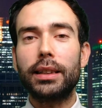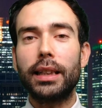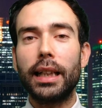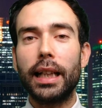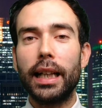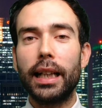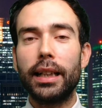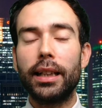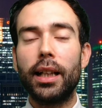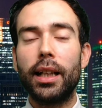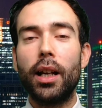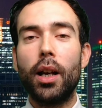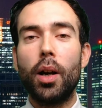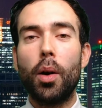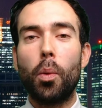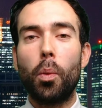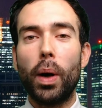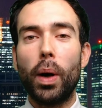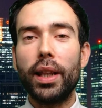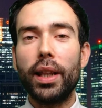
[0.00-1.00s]
in
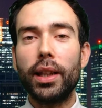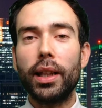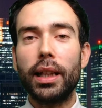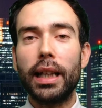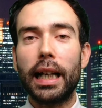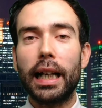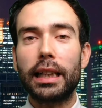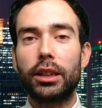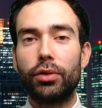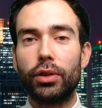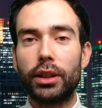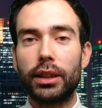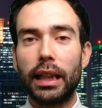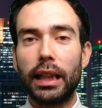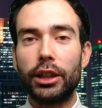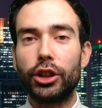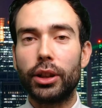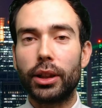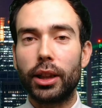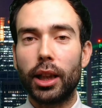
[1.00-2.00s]
when the next
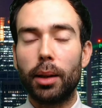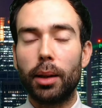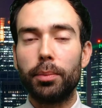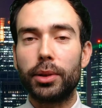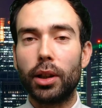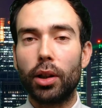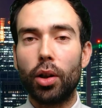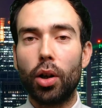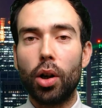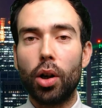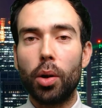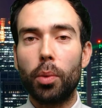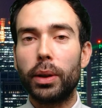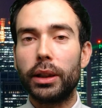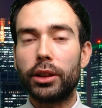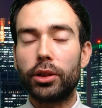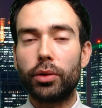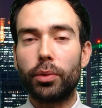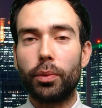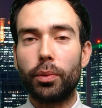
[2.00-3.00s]
recession comes along,
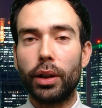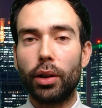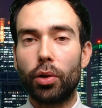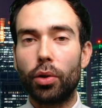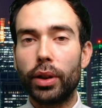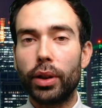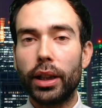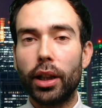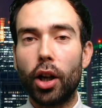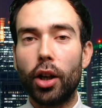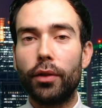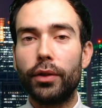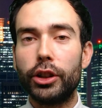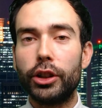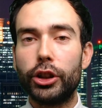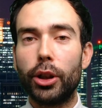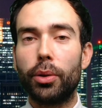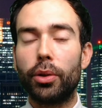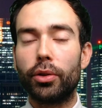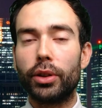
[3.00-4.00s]
which we're already
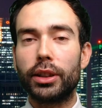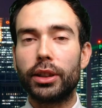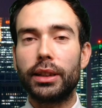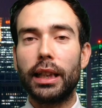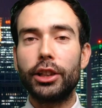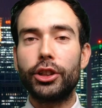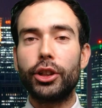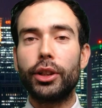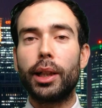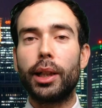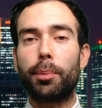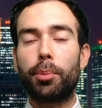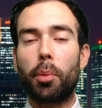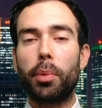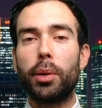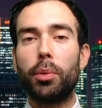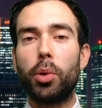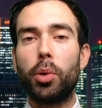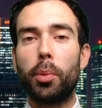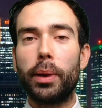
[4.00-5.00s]
overdue a recession. There
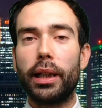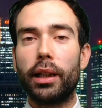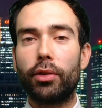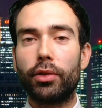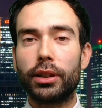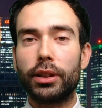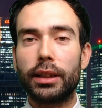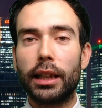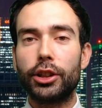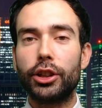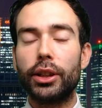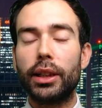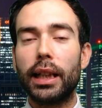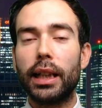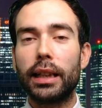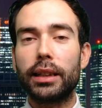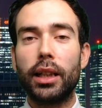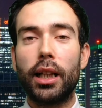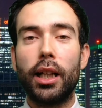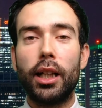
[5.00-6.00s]
probably will be a recession in the
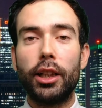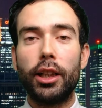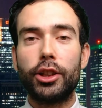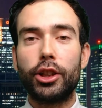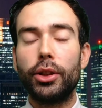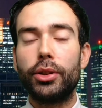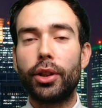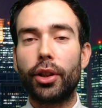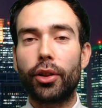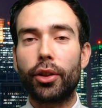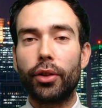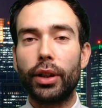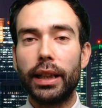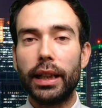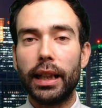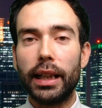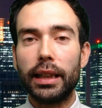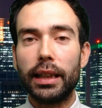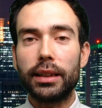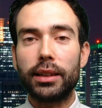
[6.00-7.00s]
next 2 to 3
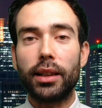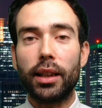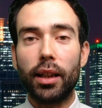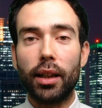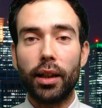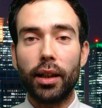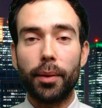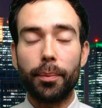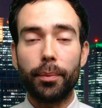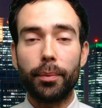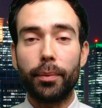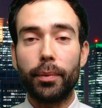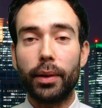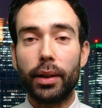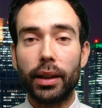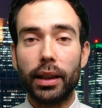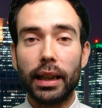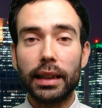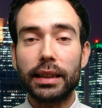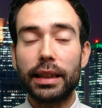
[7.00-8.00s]
years. And
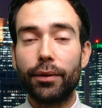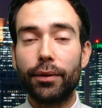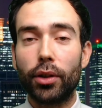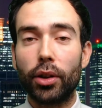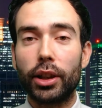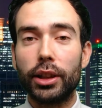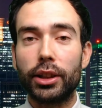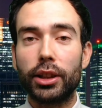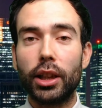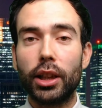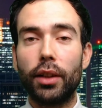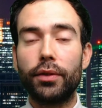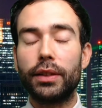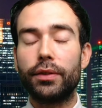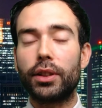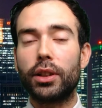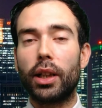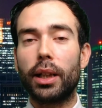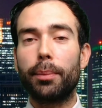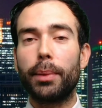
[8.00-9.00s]
that's even on the conservative
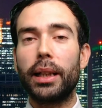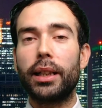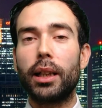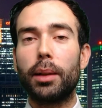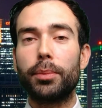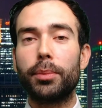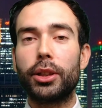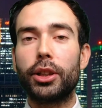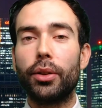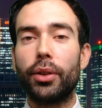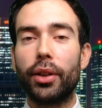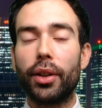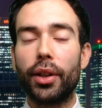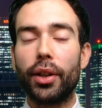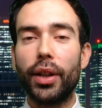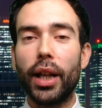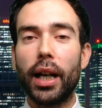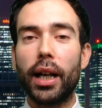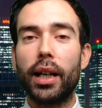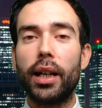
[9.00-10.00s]
side, may come sooner
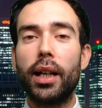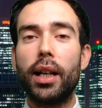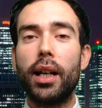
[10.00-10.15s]
than that.